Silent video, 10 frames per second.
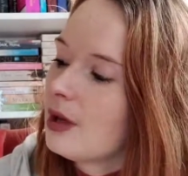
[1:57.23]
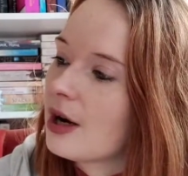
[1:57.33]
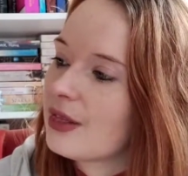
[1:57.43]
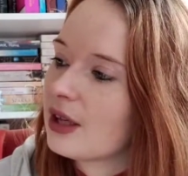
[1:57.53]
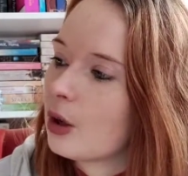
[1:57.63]

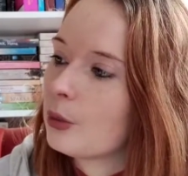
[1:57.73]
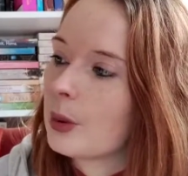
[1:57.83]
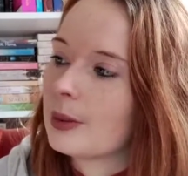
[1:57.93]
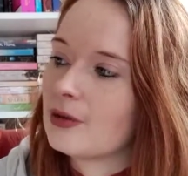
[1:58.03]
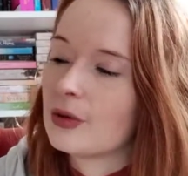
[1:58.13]
I think I will
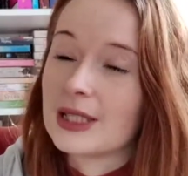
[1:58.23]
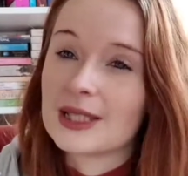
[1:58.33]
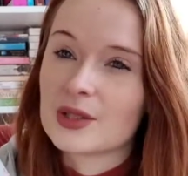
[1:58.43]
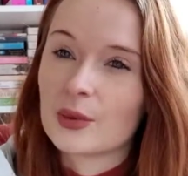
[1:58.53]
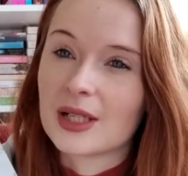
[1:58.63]
probably read
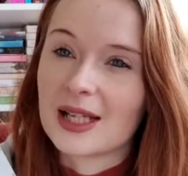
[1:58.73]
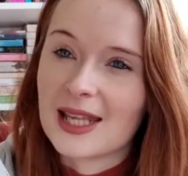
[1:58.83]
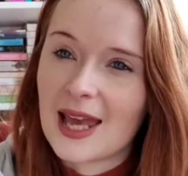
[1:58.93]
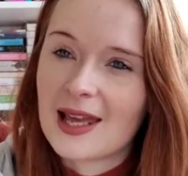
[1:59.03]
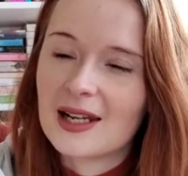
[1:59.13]
this one
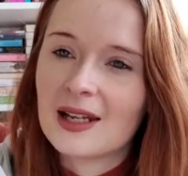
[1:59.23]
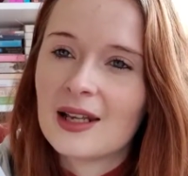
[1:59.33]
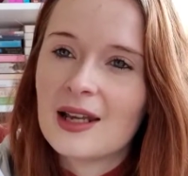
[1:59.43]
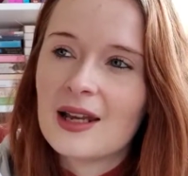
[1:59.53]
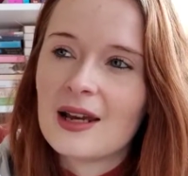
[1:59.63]
again.
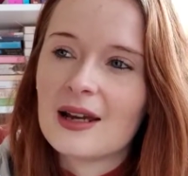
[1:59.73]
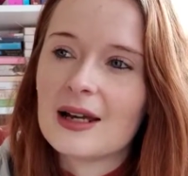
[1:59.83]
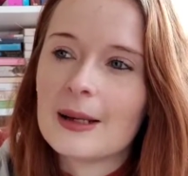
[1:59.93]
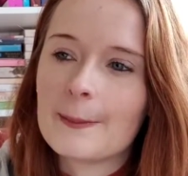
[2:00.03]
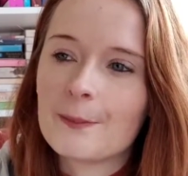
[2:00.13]

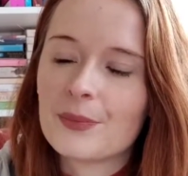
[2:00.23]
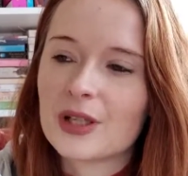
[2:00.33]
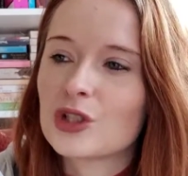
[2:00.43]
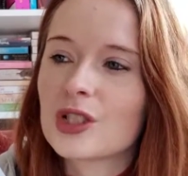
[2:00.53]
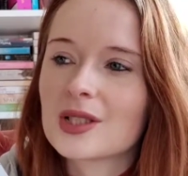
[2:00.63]

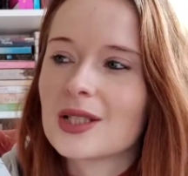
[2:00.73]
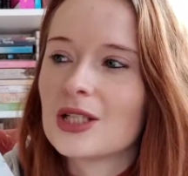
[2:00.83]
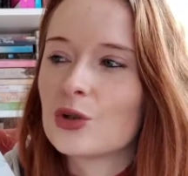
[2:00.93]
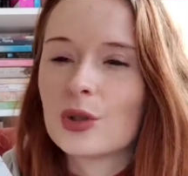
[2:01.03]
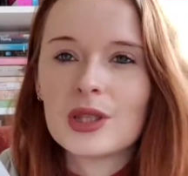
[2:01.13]
I just
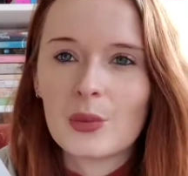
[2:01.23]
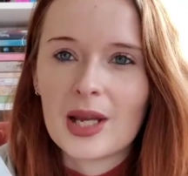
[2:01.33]
enjoyed the